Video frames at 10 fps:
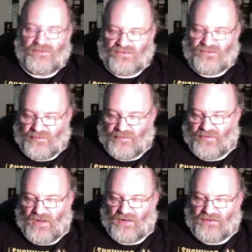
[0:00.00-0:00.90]
just my
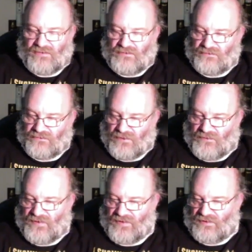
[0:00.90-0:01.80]
back. I've
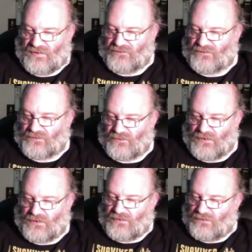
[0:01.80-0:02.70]
had enough to drink.